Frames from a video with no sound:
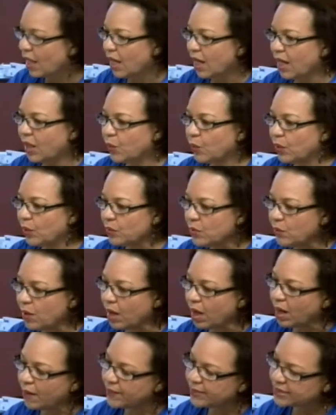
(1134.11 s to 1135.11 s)
And when we were
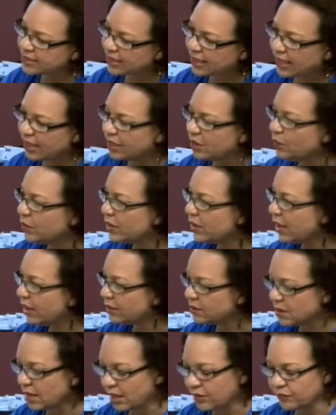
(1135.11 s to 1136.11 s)
coming together with
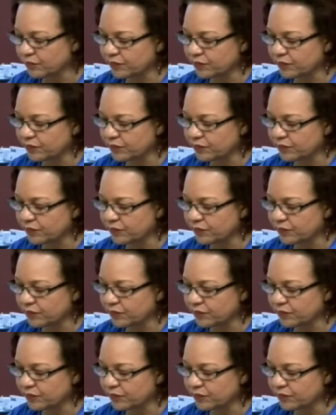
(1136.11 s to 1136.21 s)
that